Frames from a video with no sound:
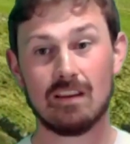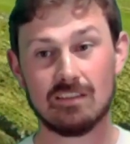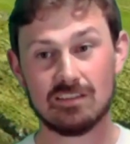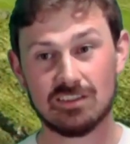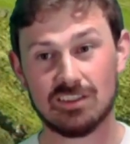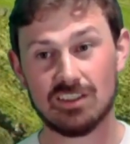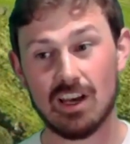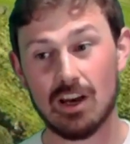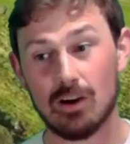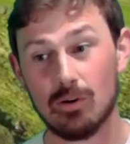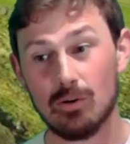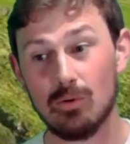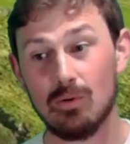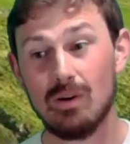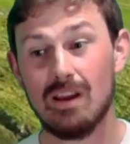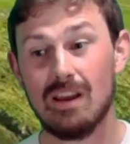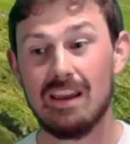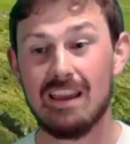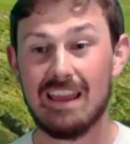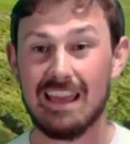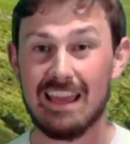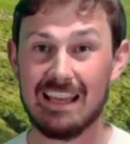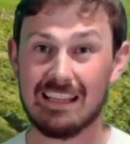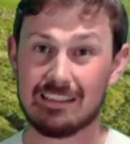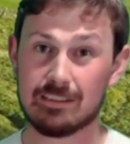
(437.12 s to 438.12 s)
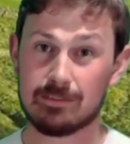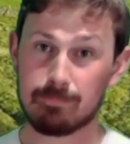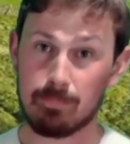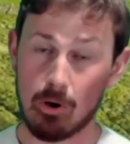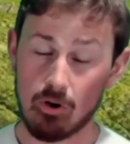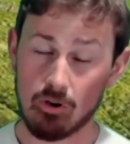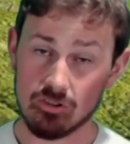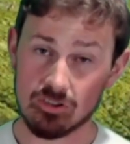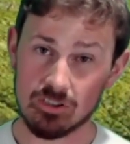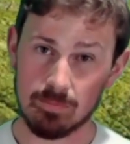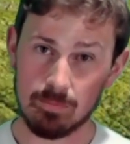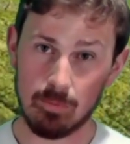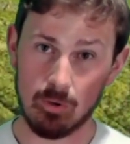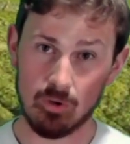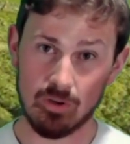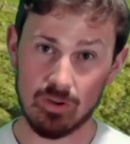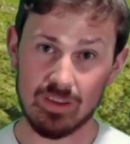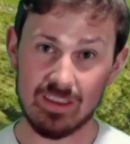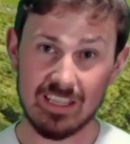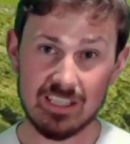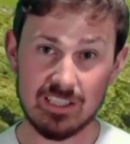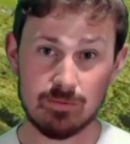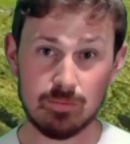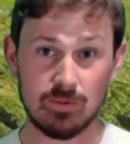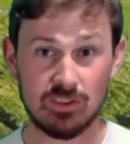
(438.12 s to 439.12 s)
So it's possible
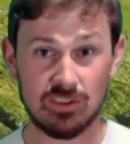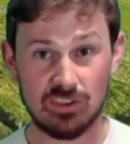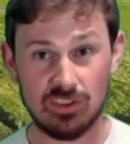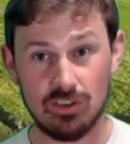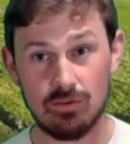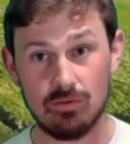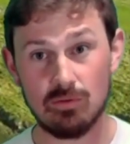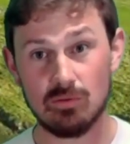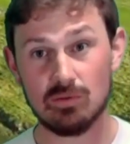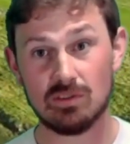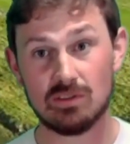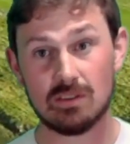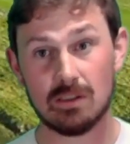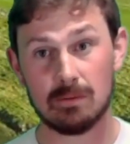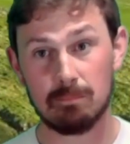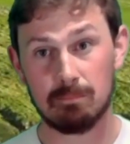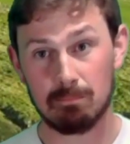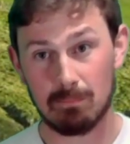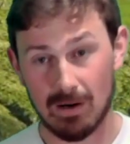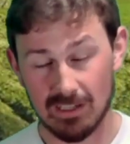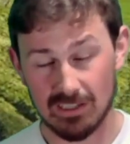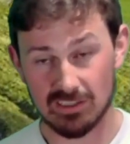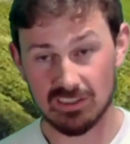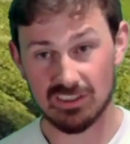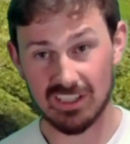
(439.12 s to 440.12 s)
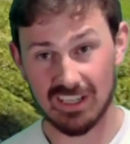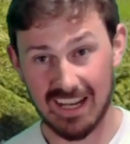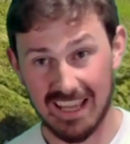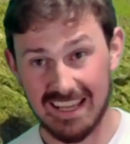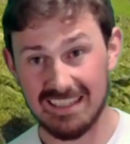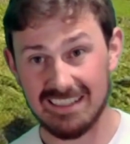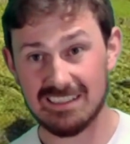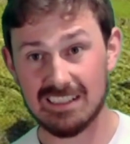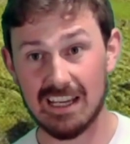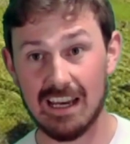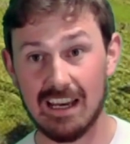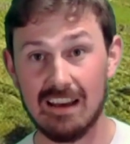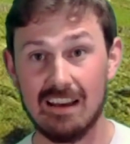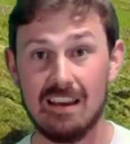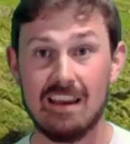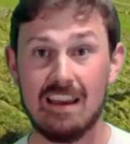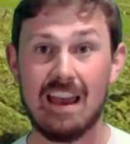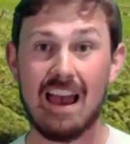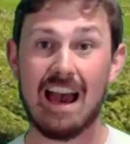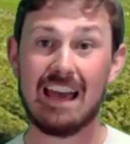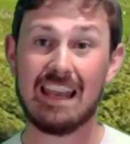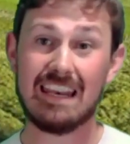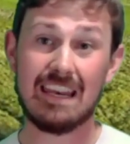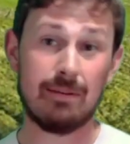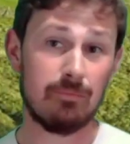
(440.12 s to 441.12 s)
that this was used much later
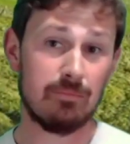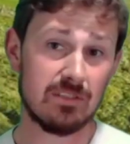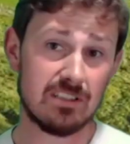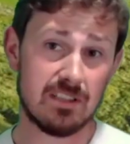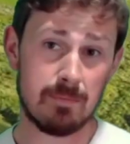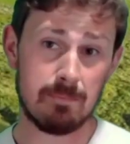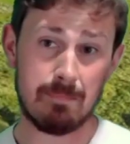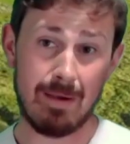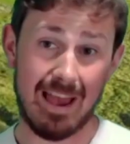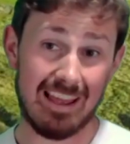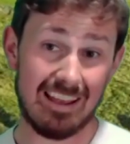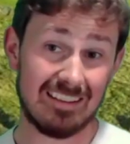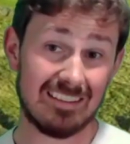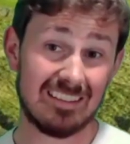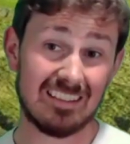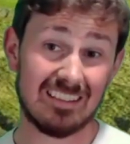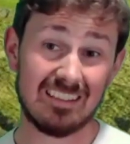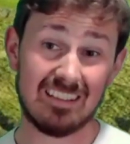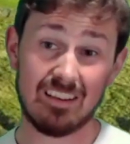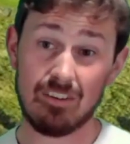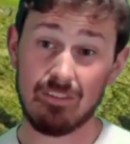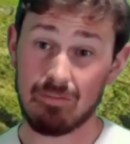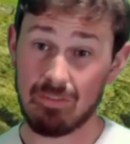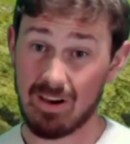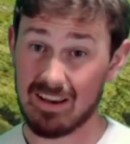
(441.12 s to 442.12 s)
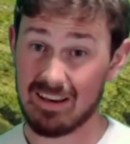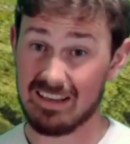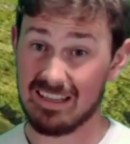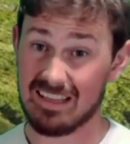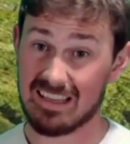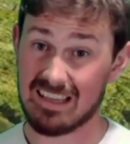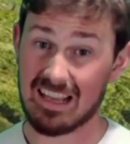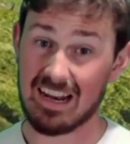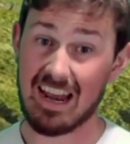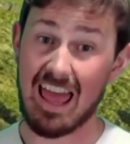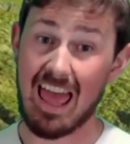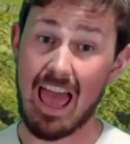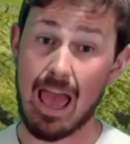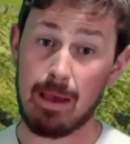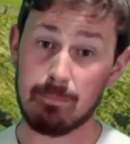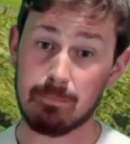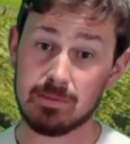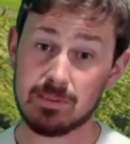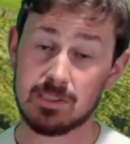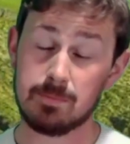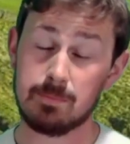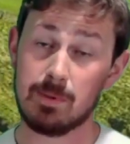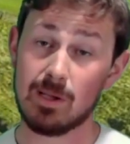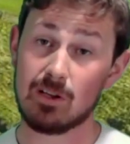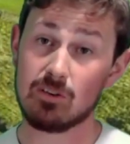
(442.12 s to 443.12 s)
and then was abandoned and finally
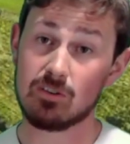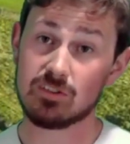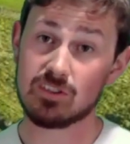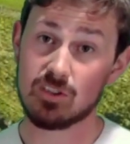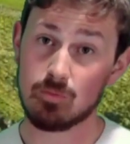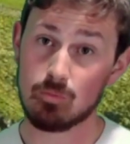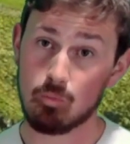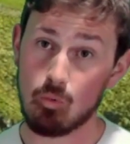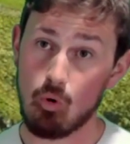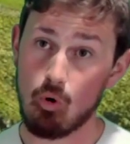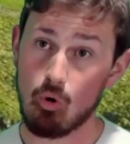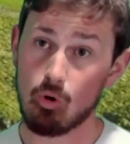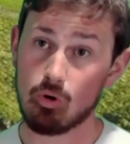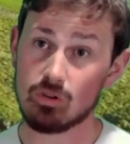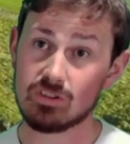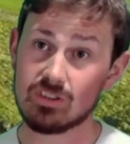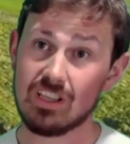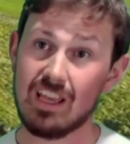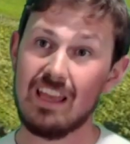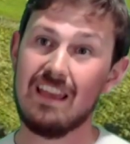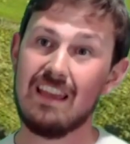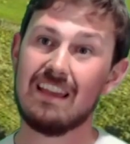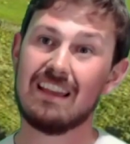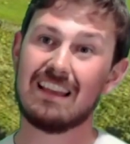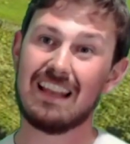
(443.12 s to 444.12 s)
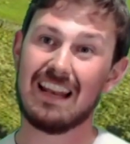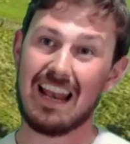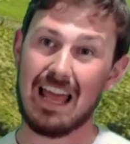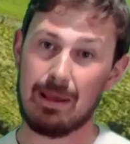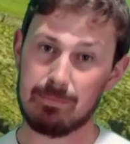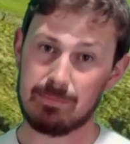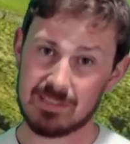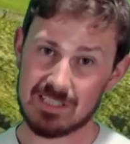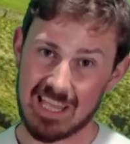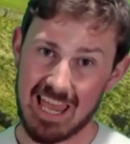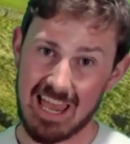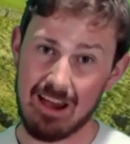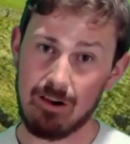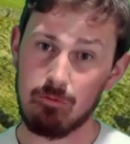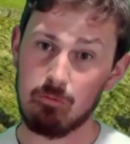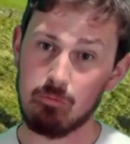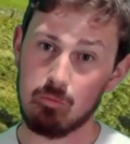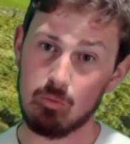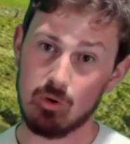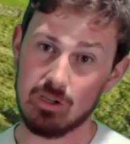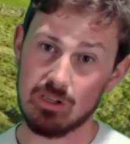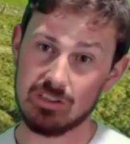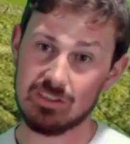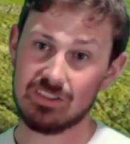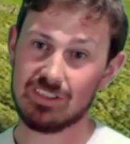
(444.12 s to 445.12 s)
collapsed because the walls collapsed
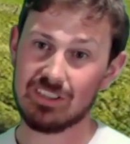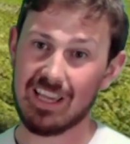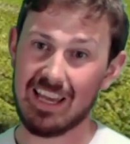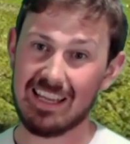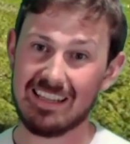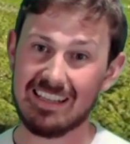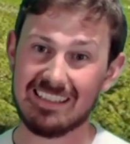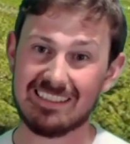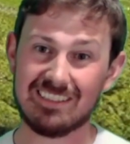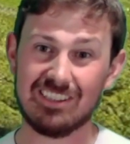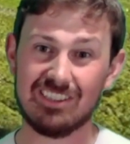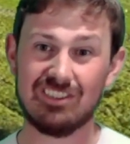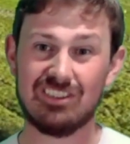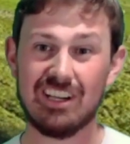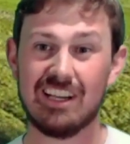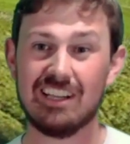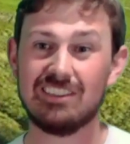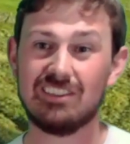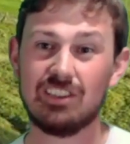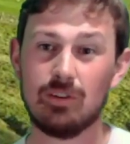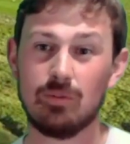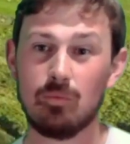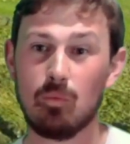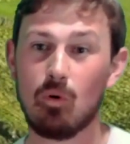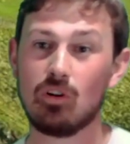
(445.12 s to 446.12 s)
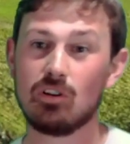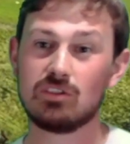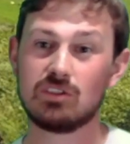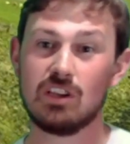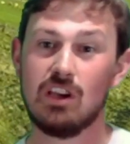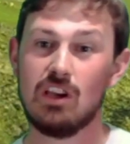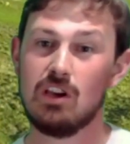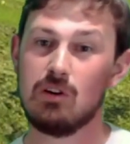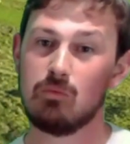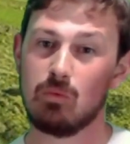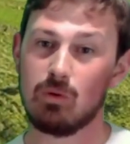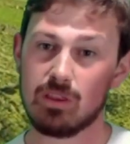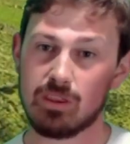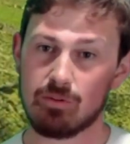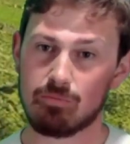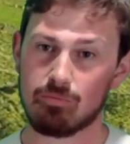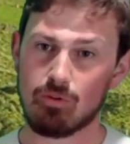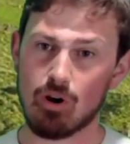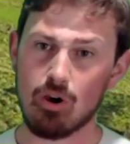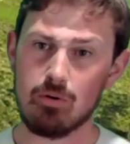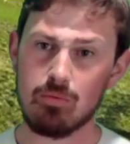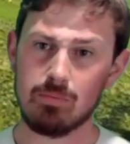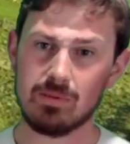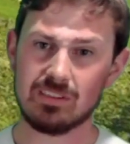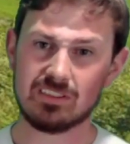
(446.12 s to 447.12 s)
outwards. And the suggestion was, well, the
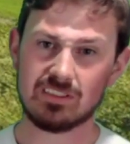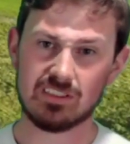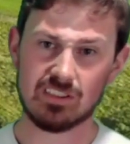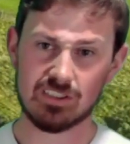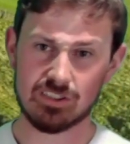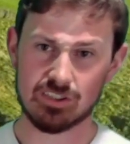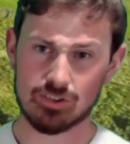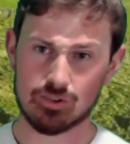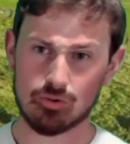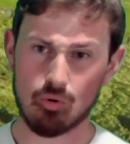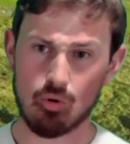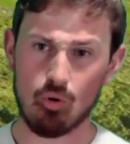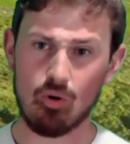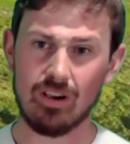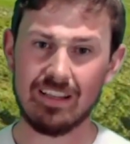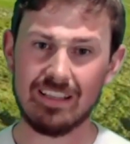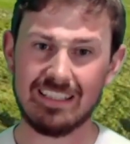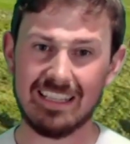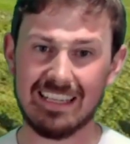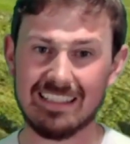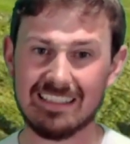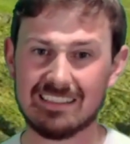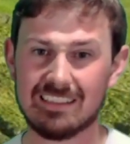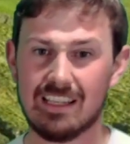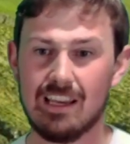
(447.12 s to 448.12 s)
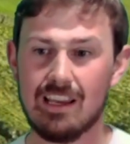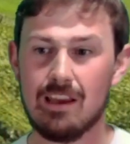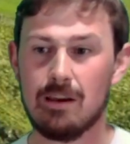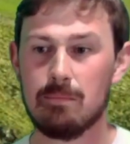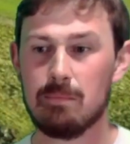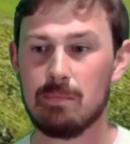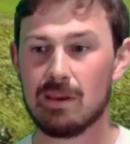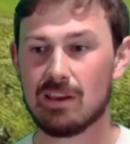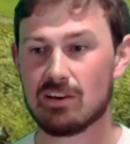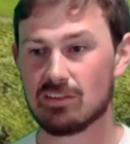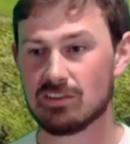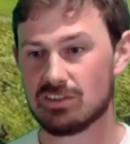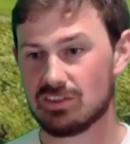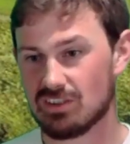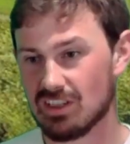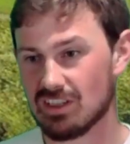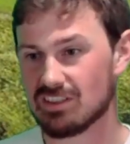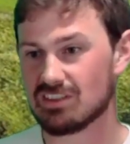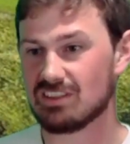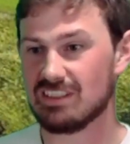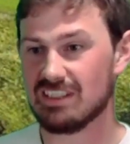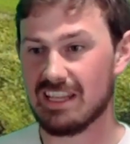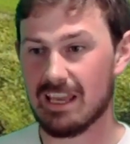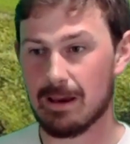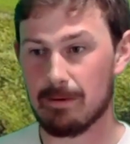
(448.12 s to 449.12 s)
Romans destroyed it because
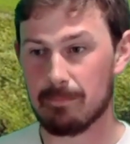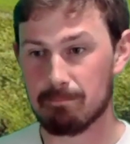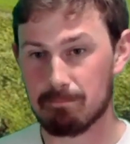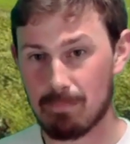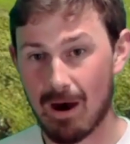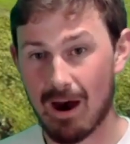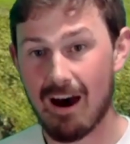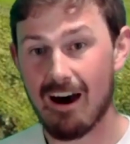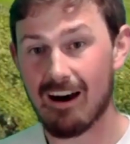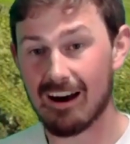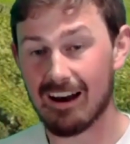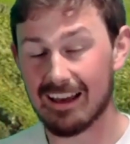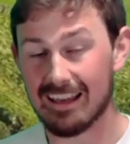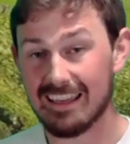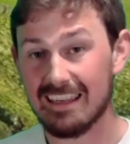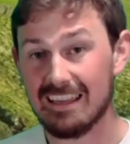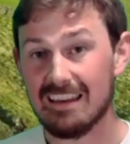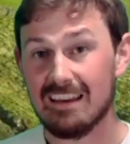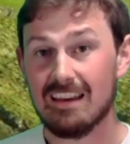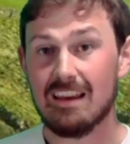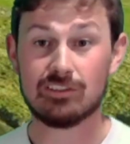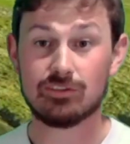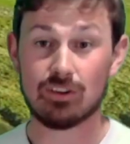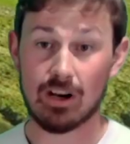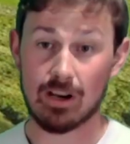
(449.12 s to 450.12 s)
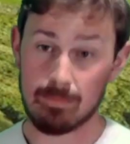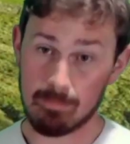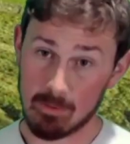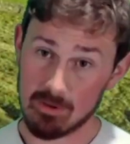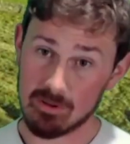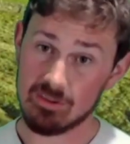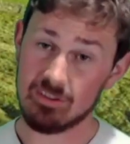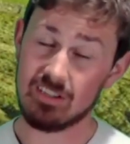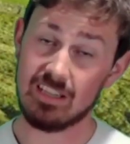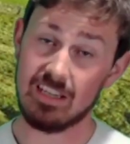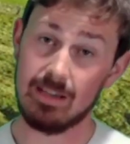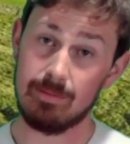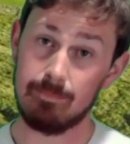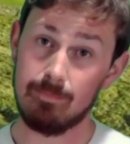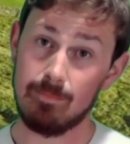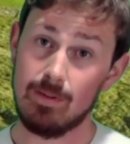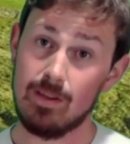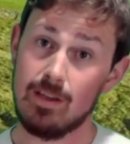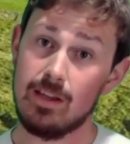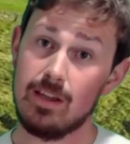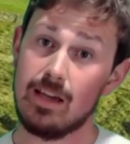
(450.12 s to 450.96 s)
just nearby is Trimontium.